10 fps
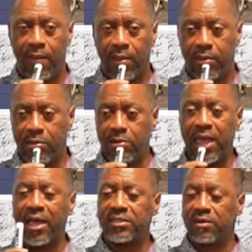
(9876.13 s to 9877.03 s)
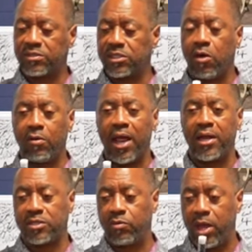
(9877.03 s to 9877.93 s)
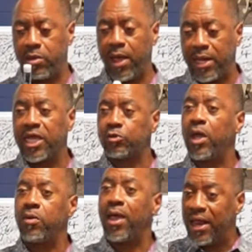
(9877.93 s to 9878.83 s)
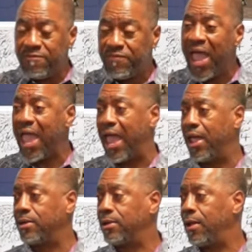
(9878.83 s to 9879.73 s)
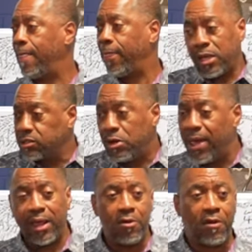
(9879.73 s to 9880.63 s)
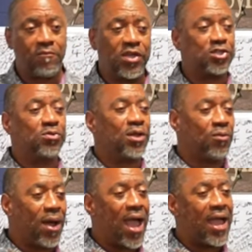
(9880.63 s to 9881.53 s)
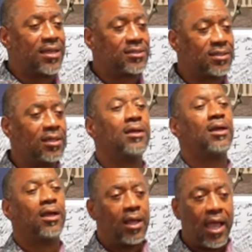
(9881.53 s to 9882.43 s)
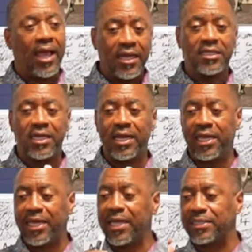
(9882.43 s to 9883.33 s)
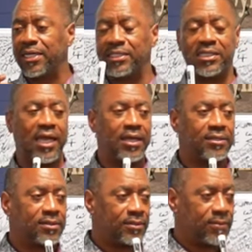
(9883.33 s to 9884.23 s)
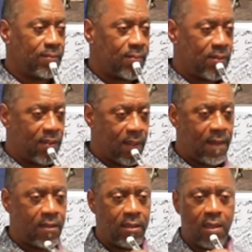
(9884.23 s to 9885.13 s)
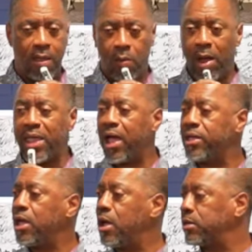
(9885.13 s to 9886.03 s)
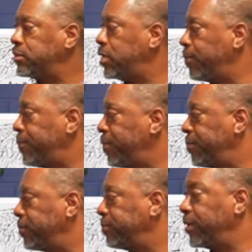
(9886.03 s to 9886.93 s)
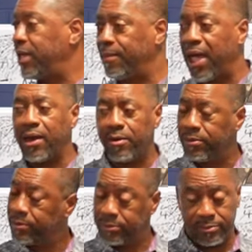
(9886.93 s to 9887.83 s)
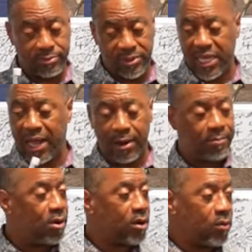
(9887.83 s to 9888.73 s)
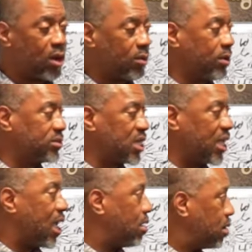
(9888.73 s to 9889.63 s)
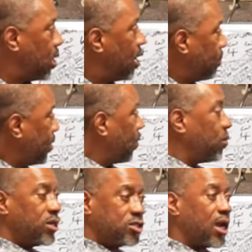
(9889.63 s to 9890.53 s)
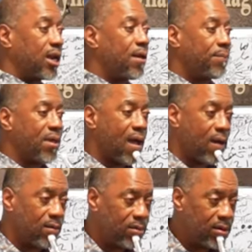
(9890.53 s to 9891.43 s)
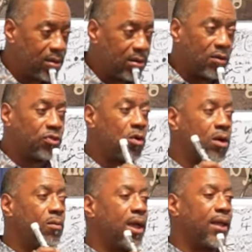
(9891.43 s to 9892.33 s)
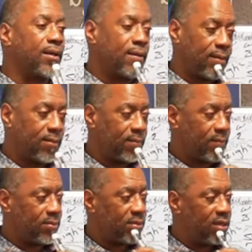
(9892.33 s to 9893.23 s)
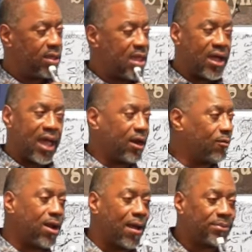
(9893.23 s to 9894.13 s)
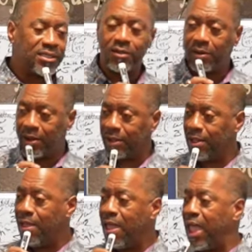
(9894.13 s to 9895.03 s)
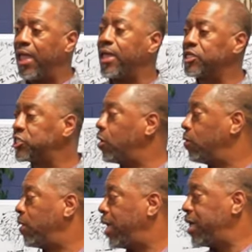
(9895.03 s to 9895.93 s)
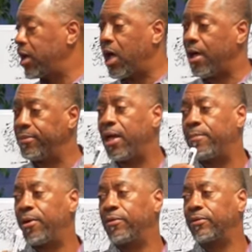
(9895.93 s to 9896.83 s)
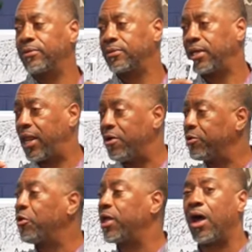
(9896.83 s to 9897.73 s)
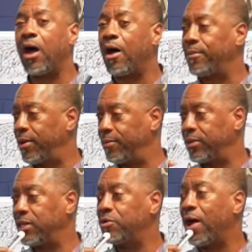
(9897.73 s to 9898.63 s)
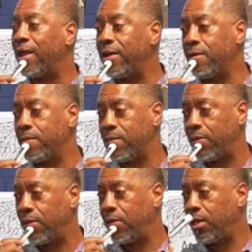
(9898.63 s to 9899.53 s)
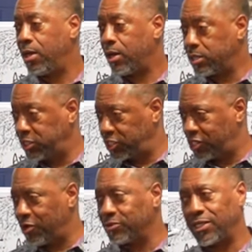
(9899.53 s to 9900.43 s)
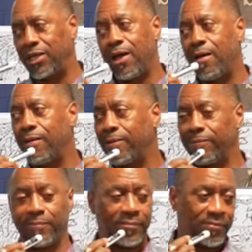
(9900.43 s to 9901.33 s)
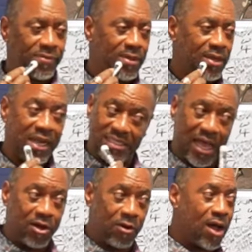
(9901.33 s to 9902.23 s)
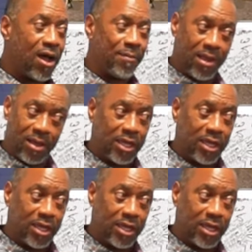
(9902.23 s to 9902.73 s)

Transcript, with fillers: You guys have sold out to where you at, and that's where you at, and that's fine. Because nobody's gonna convince you otherwise. At least let these kids get a chance. Why y'all young, young people, believe me, I know sound like a broken record when I'm telling y'all, but I'm really trying to help y'all. Don't throw it away. Y'all got a great opportunity. And, and show, he'll harp their bow. They don't know he'll harp them. You know how I know? Because he chosen y'all. That's how I know he'll harp y'all. He